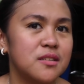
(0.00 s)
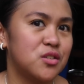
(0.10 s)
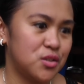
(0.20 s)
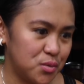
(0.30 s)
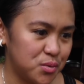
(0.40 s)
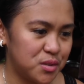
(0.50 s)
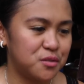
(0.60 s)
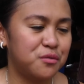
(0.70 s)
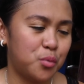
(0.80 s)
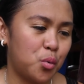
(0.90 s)
that's
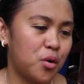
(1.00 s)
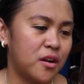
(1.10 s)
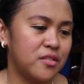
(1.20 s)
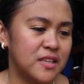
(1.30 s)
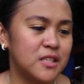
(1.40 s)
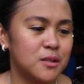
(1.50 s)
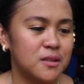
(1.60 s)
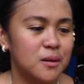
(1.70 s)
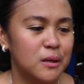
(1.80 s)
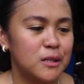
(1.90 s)
used for this
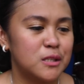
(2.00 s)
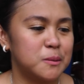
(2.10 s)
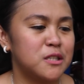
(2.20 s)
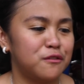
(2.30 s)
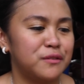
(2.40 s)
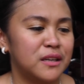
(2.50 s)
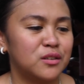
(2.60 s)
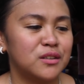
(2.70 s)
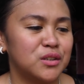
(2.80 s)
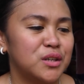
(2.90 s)
specific
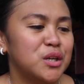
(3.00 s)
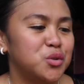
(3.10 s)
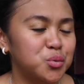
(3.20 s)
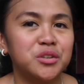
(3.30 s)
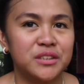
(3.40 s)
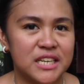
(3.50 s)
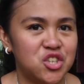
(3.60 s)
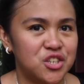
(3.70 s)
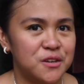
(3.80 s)
noodle dish.